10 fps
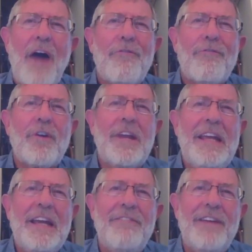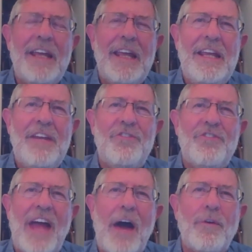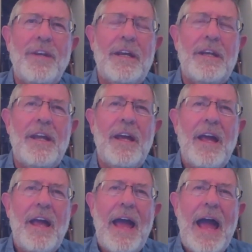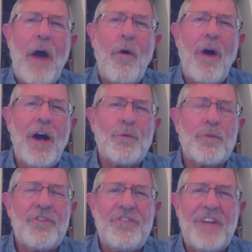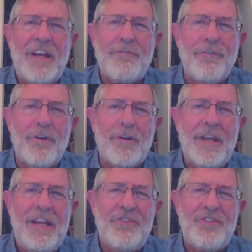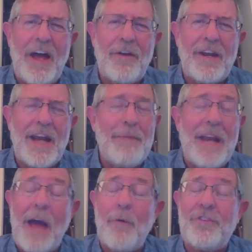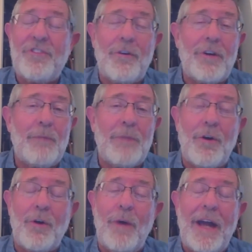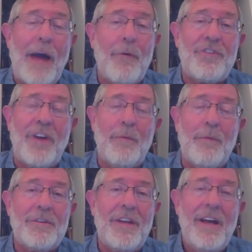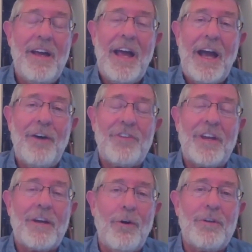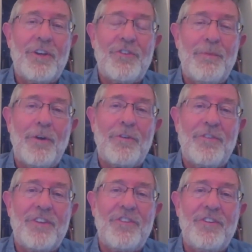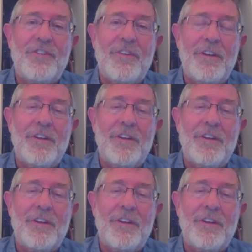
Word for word: forgiving he sounded, how unresentful he sounded. I mean, I was totally blown away. I was humbled. I was like, holy smokes, this is